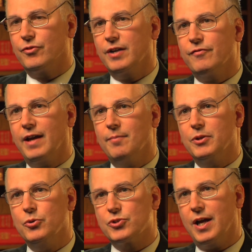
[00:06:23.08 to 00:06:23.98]
any
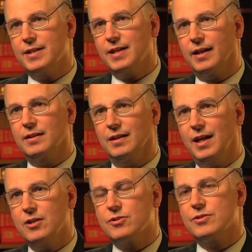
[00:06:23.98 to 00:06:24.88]
family who's contacting an
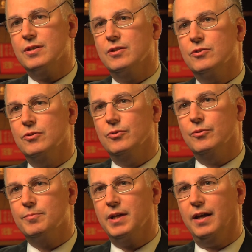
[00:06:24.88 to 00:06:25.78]
agency to
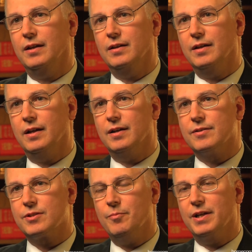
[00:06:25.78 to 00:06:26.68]
obtain
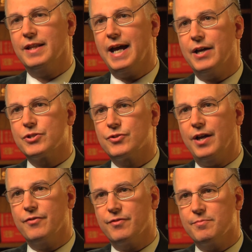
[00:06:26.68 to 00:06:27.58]
someone in the house,
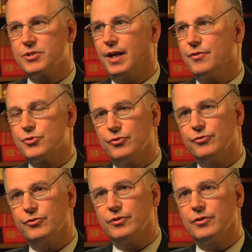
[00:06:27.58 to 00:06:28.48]
either for themselves or
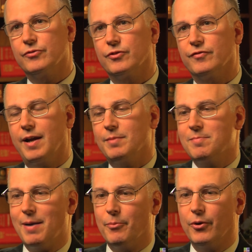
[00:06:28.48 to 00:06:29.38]
for a family
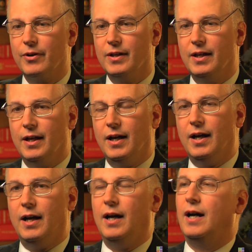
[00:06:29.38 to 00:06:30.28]
member,
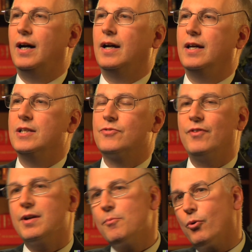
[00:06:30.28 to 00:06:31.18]
it's
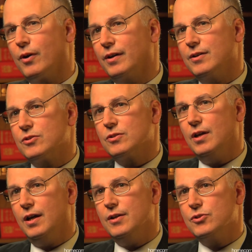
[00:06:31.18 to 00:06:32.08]
very important
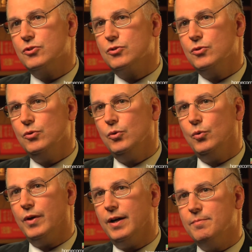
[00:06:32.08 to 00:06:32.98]

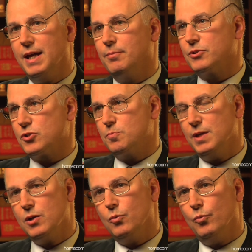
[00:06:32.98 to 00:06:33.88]
to be able to
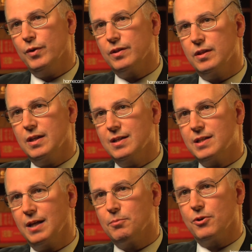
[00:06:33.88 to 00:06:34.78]
speak with the
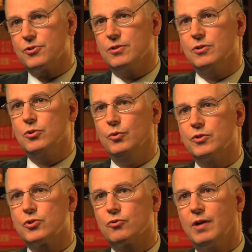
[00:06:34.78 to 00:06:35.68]
intake person to
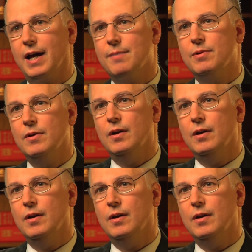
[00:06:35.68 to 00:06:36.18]
describe